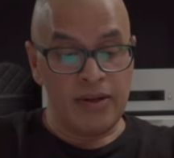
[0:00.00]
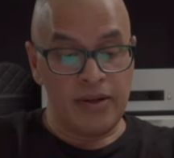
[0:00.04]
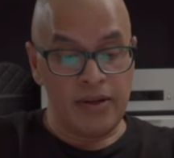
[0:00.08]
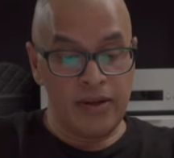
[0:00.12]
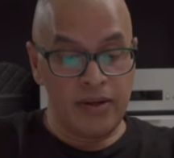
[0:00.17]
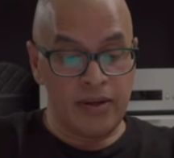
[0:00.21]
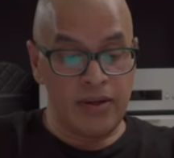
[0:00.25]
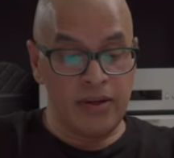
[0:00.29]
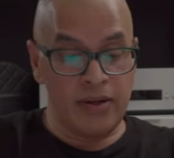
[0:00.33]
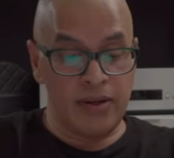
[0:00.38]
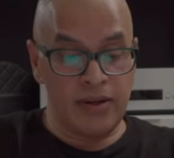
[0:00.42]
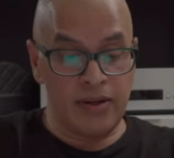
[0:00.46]

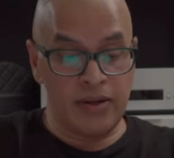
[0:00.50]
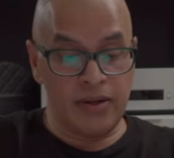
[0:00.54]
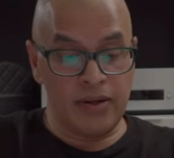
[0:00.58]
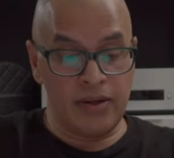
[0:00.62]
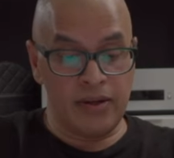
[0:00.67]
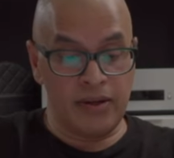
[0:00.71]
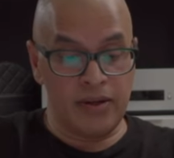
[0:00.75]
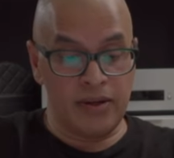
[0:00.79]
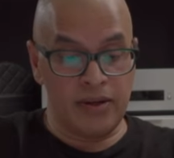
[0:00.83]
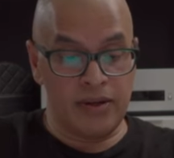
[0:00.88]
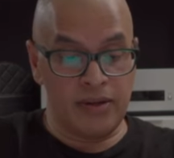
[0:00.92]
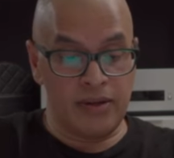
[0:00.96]

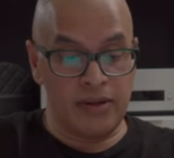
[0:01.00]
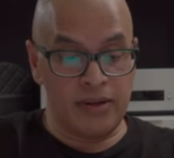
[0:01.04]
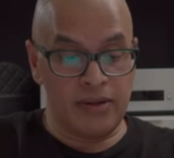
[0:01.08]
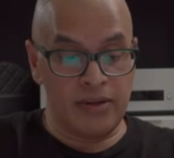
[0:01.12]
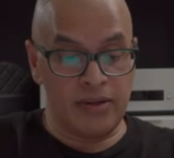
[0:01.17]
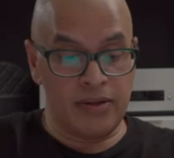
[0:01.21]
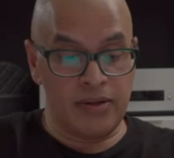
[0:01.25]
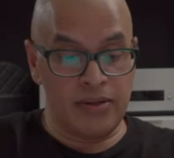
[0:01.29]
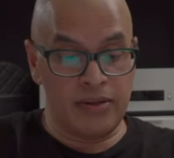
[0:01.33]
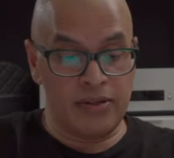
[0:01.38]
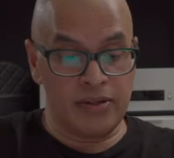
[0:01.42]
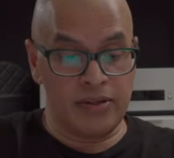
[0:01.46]

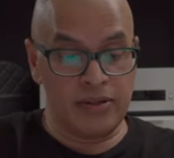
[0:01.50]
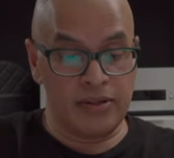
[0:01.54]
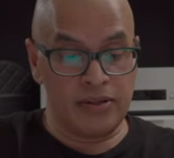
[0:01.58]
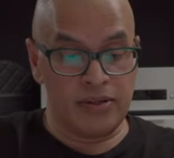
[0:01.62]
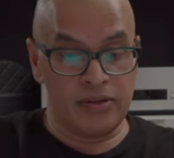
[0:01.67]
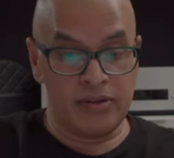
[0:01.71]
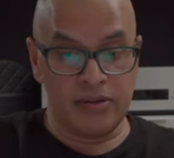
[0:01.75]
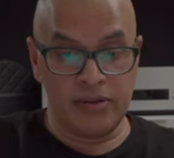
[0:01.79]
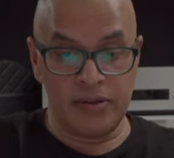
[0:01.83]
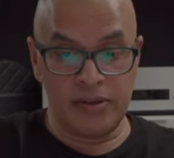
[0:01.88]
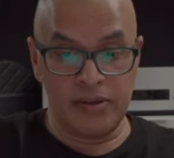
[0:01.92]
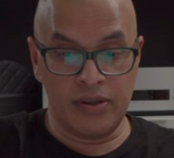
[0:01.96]
and
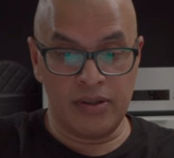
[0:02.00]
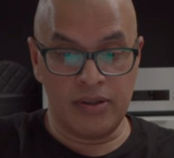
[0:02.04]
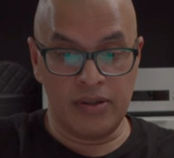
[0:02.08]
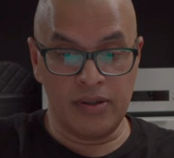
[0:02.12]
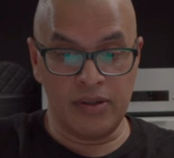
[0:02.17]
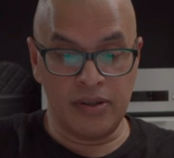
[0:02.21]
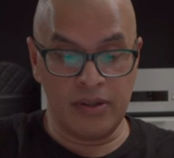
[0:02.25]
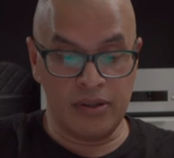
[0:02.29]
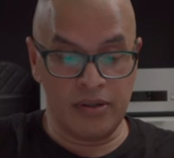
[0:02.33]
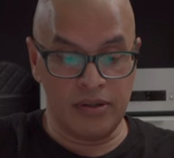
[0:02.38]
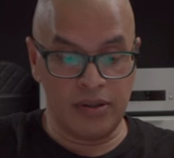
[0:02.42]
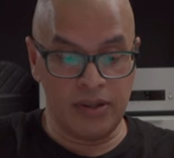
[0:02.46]

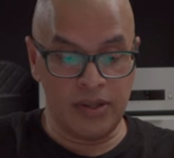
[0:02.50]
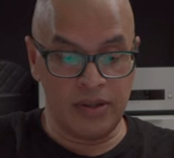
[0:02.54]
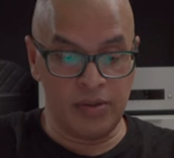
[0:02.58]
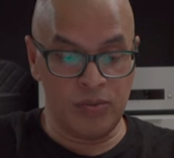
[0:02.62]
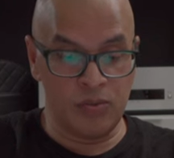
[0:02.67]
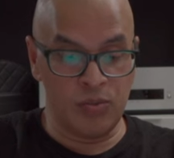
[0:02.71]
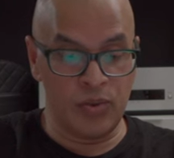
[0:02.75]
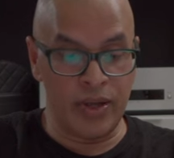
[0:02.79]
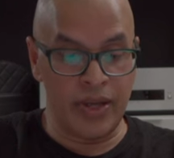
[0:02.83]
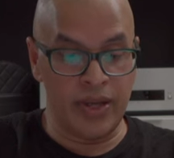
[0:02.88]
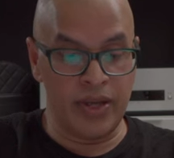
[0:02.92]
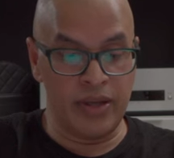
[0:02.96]
it
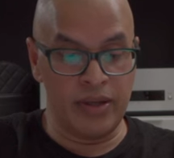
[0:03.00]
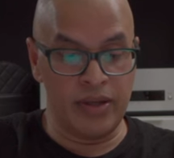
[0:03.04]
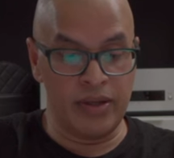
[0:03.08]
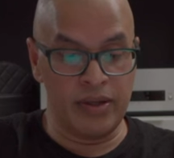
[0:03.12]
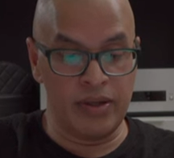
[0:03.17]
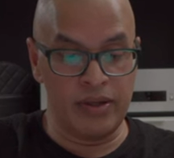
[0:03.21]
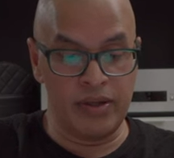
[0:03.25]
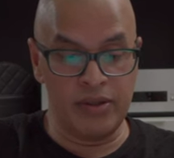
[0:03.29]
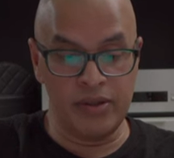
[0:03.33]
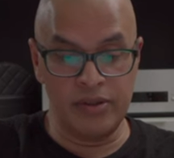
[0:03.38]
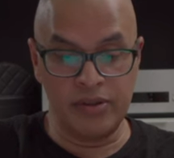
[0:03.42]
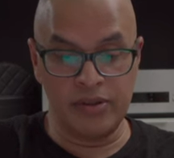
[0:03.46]

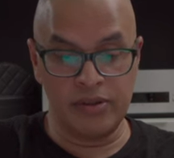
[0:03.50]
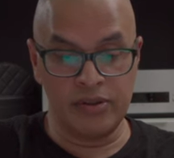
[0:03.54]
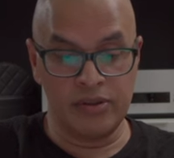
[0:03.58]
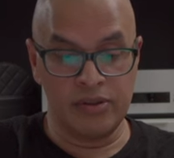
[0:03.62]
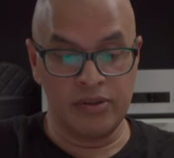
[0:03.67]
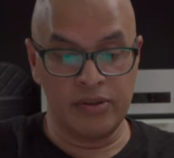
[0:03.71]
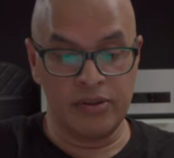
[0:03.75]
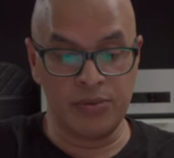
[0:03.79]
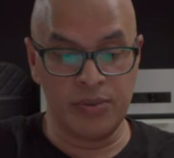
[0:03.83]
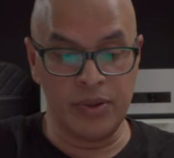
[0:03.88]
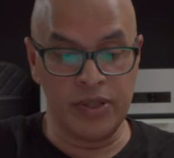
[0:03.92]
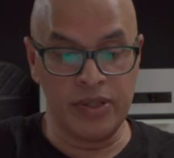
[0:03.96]
weighs
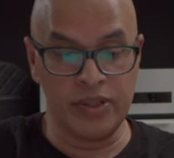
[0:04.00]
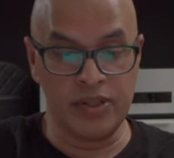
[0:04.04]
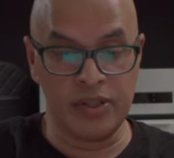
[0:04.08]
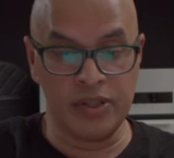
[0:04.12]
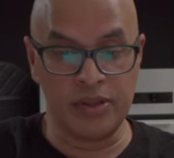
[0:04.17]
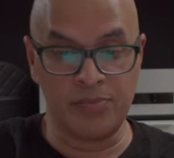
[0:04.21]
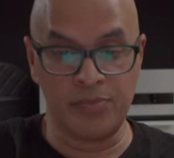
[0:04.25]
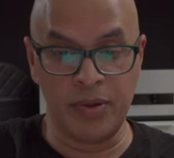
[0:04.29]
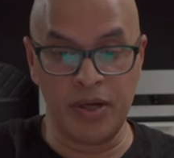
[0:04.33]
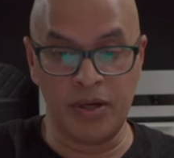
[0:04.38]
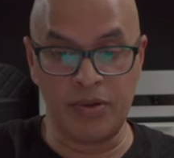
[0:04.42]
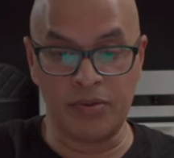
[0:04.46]

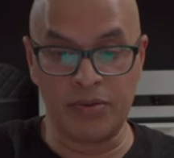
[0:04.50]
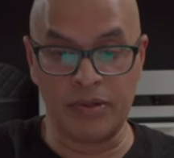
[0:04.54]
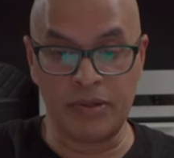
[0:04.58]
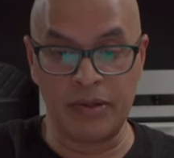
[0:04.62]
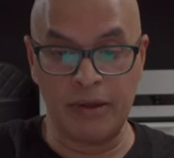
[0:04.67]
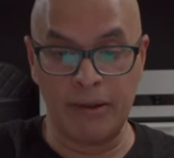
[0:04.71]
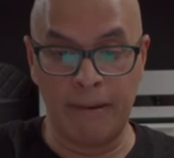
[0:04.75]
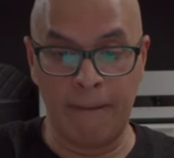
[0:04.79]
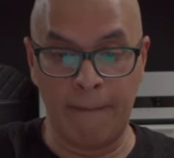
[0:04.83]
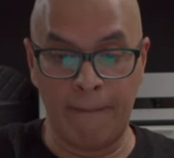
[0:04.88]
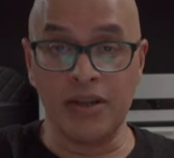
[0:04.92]
26 pounds.